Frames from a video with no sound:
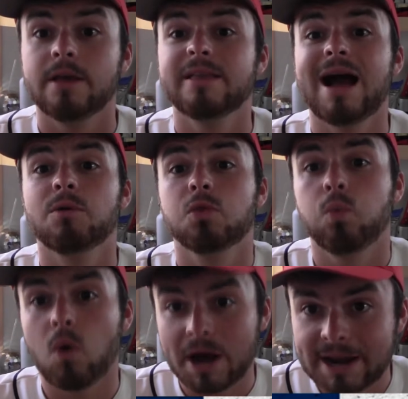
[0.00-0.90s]
Now with
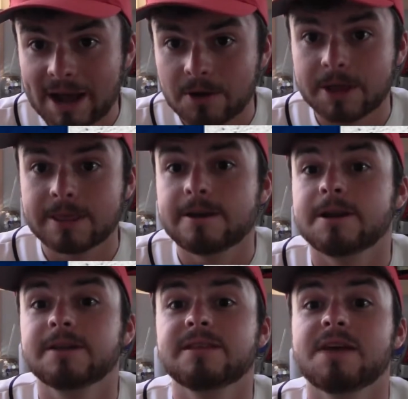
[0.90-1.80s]
one out in the
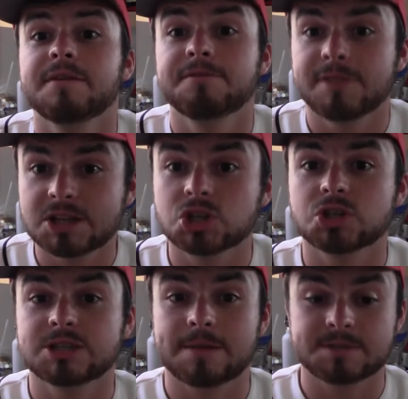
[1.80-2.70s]
inning, David Fletcher
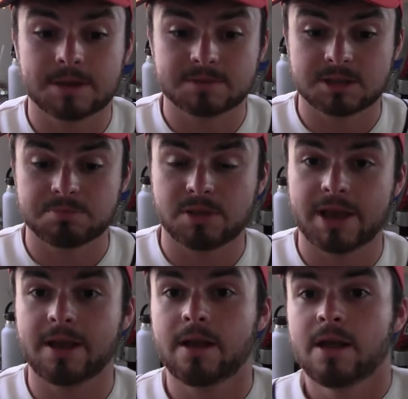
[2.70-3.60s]
steps up to the
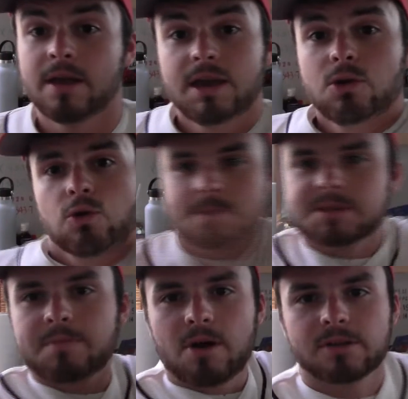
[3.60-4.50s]
plate. He rips
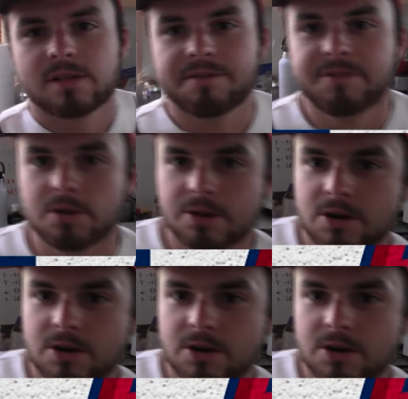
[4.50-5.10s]
the ball into left field.